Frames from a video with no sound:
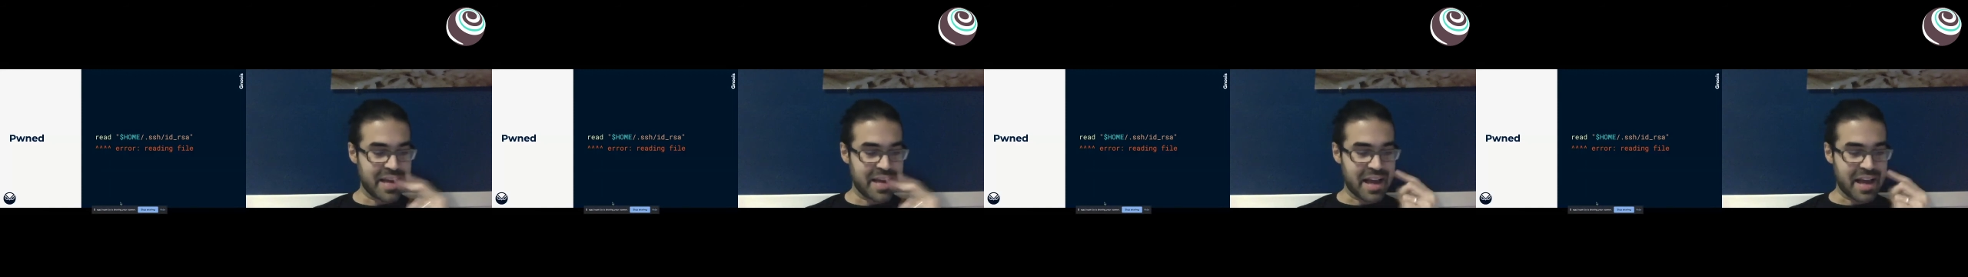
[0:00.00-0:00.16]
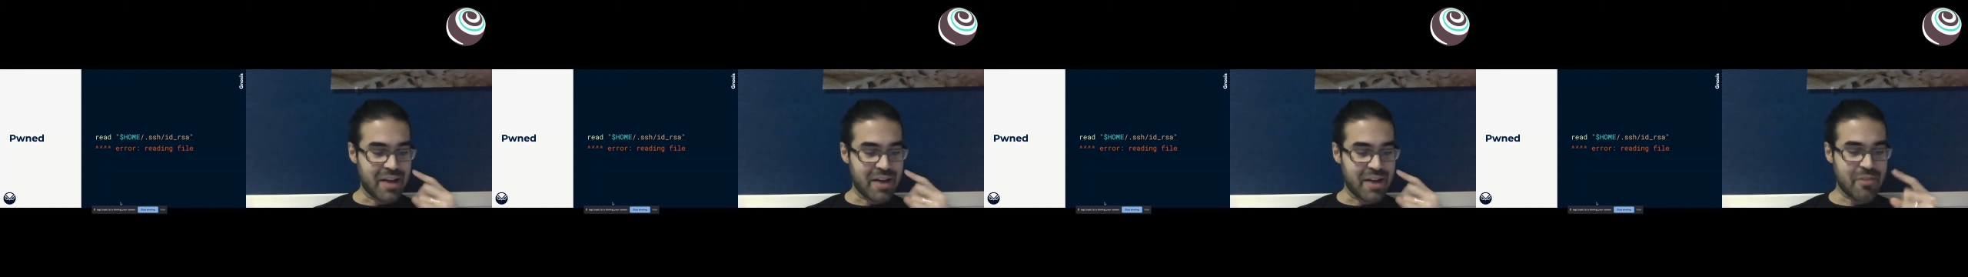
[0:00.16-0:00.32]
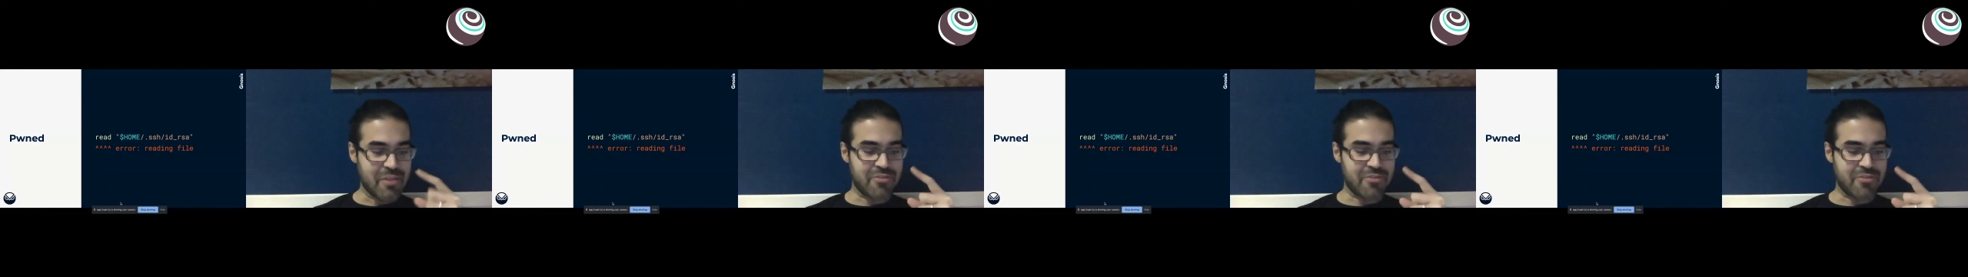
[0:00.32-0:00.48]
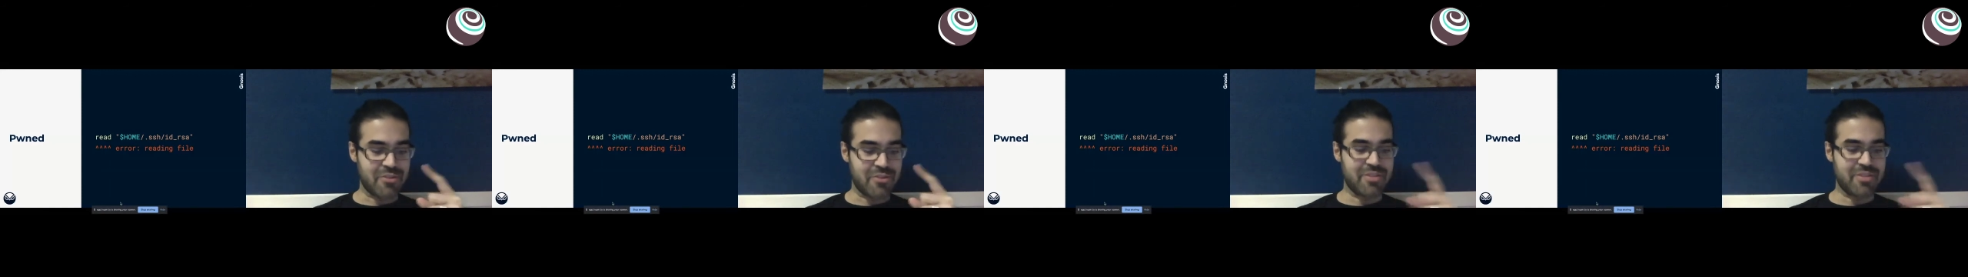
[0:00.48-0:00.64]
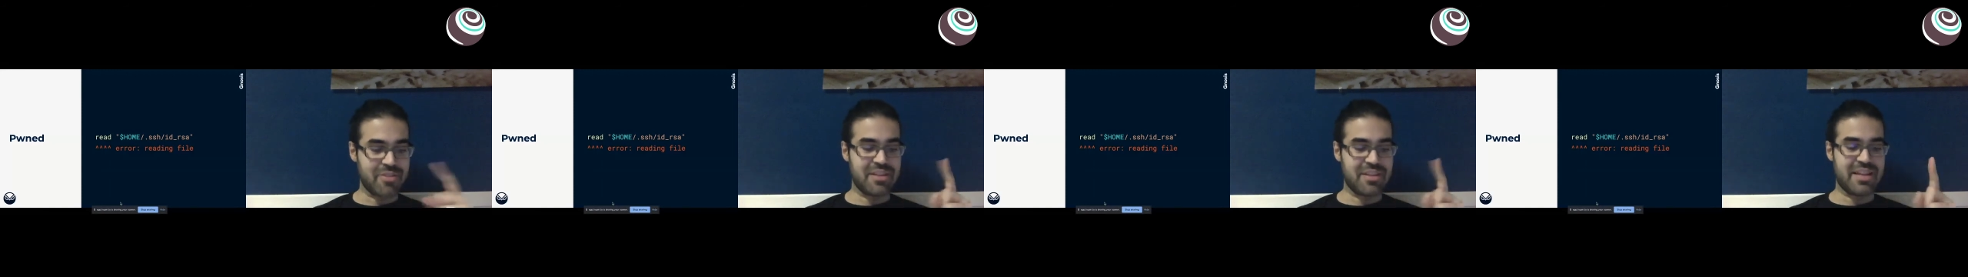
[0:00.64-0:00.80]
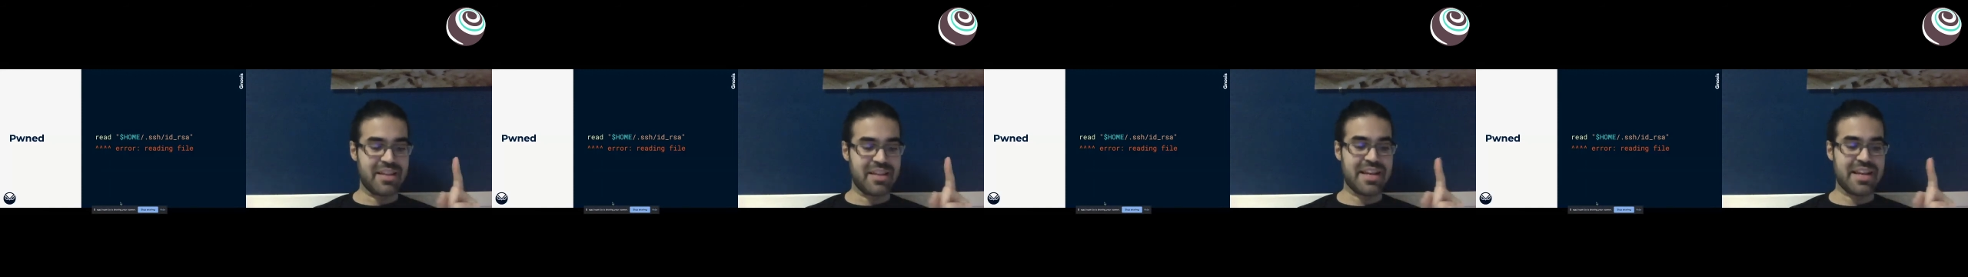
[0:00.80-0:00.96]

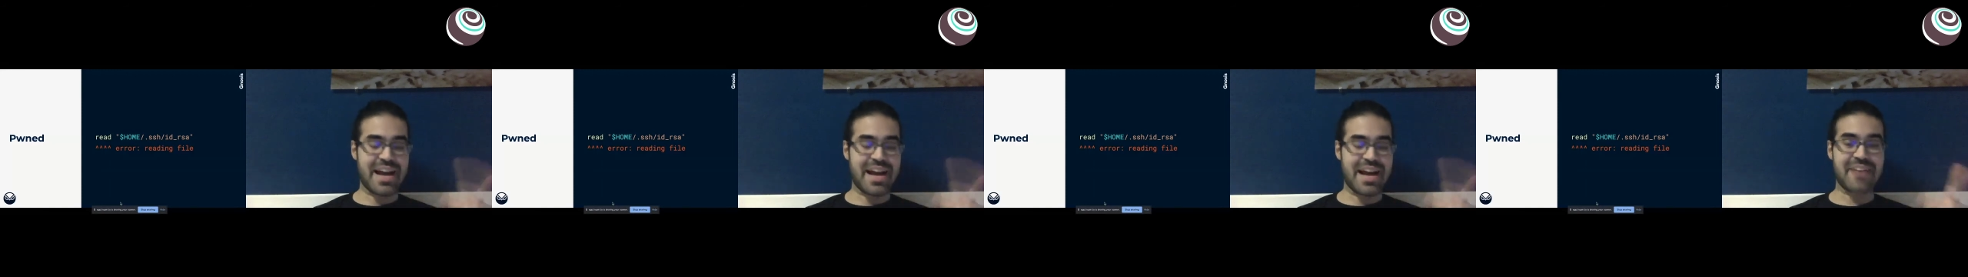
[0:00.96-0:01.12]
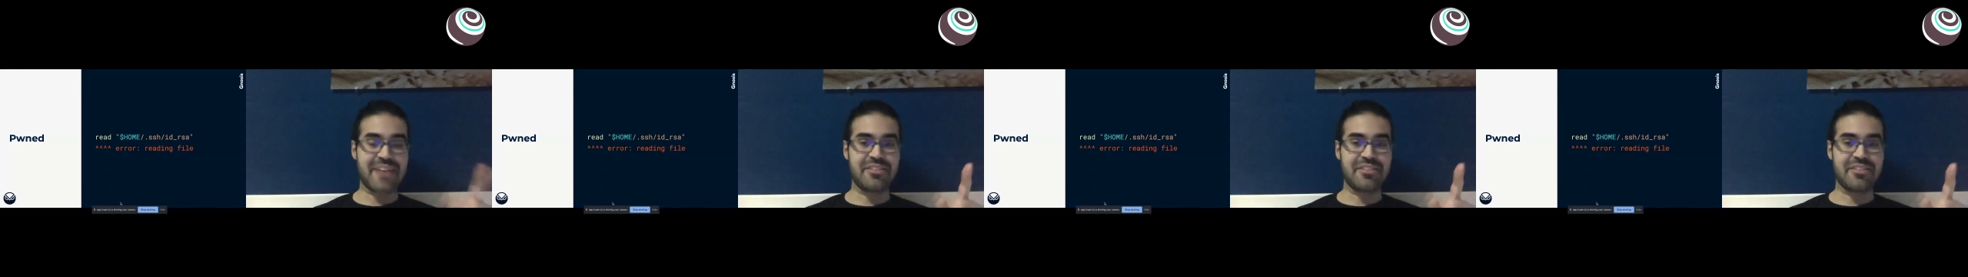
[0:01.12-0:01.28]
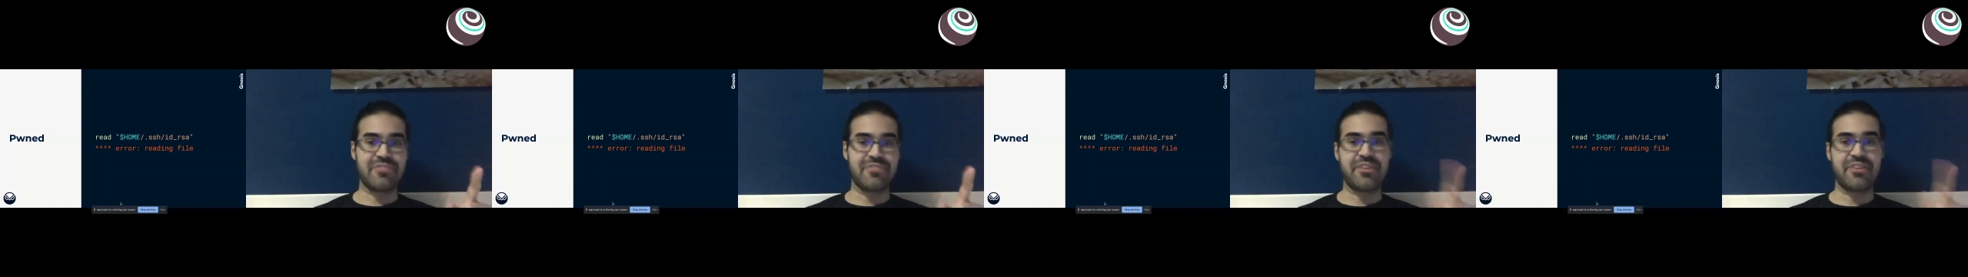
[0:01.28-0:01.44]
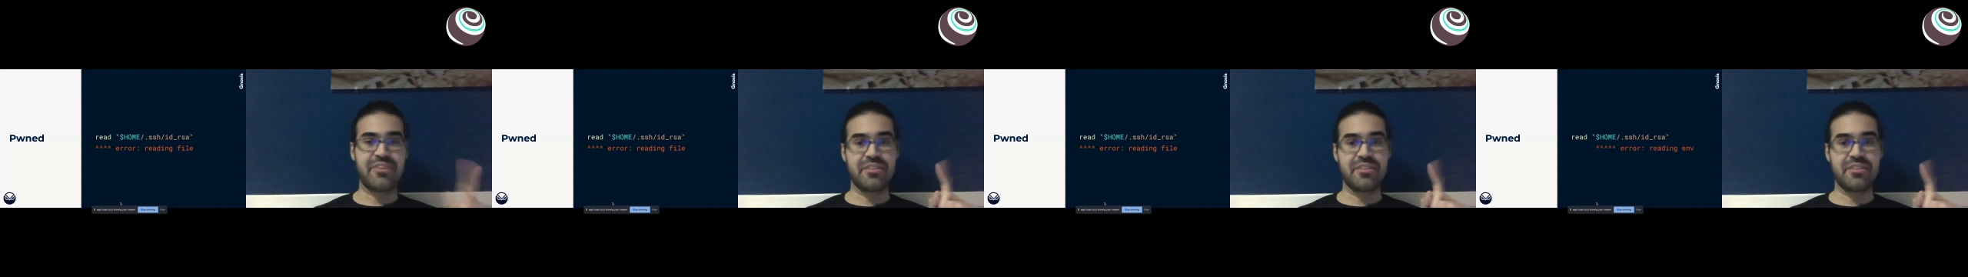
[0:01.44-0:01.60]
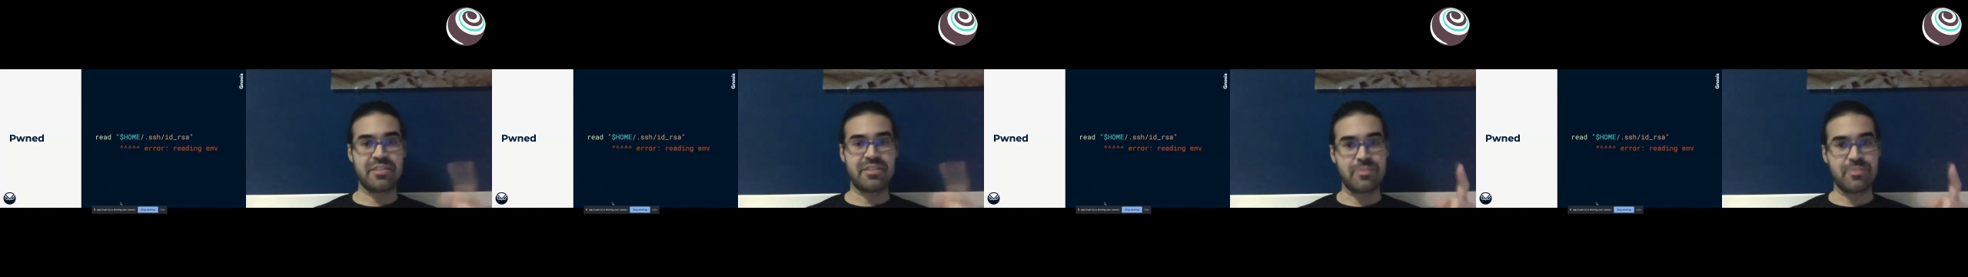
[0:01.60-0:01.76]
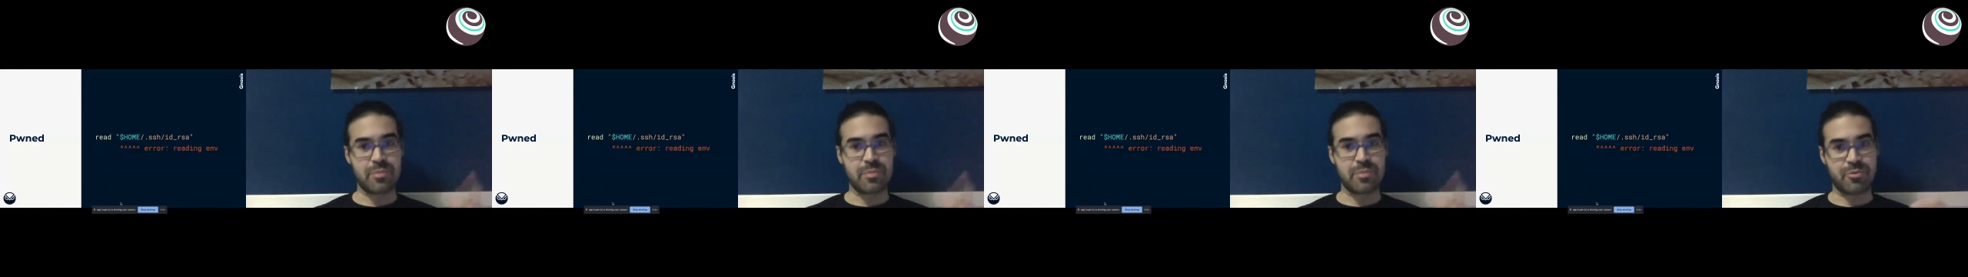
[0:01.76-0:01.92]
However, it actually failed
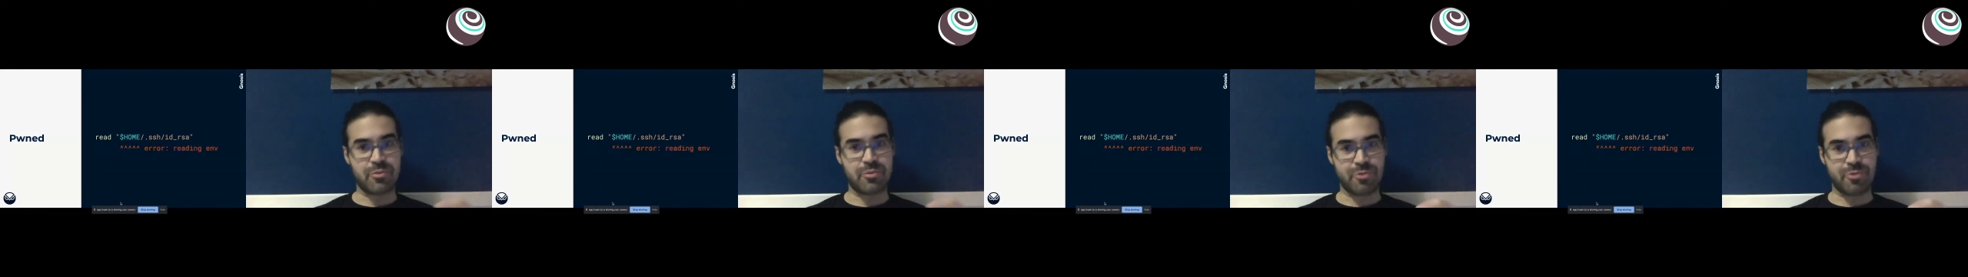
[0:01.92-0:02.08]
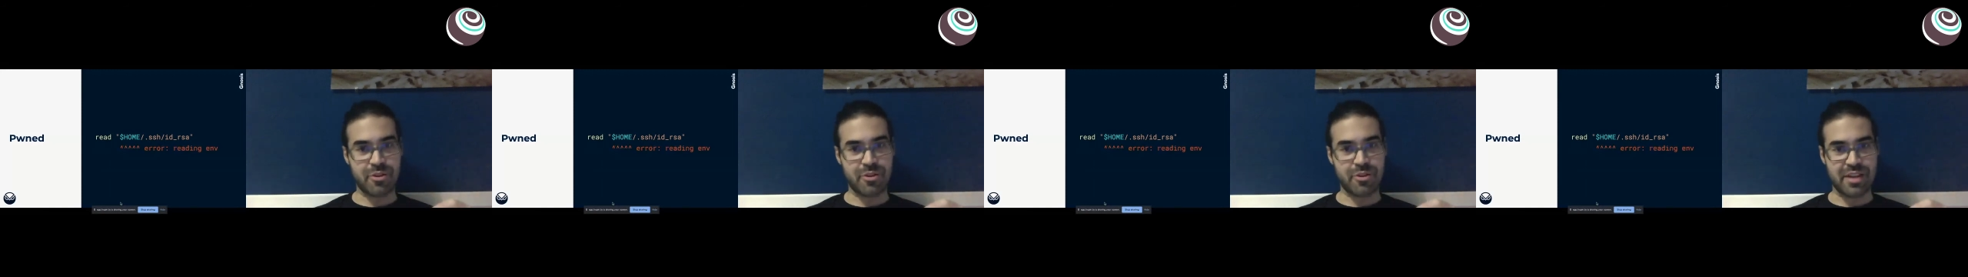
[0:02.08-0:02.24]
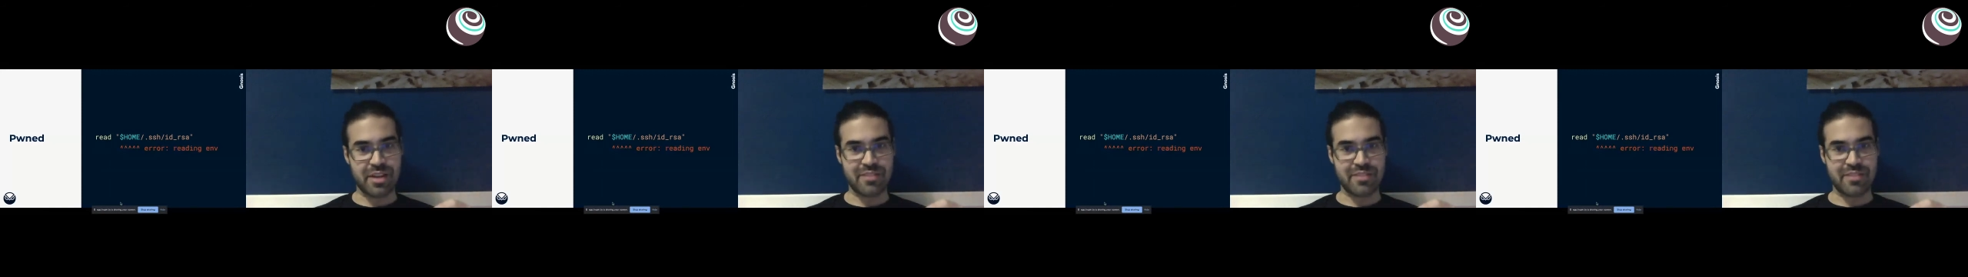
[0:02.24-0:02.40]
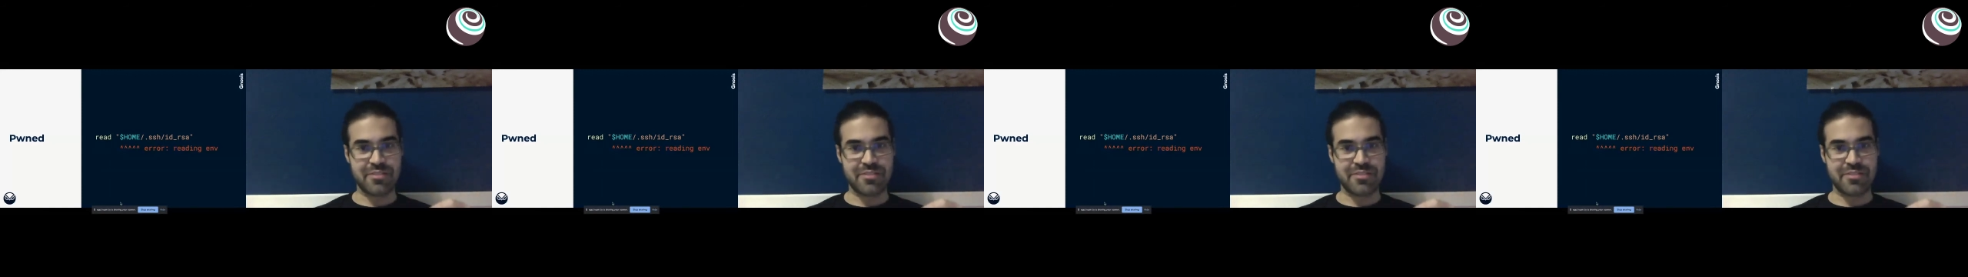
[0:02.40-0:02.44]
even before that.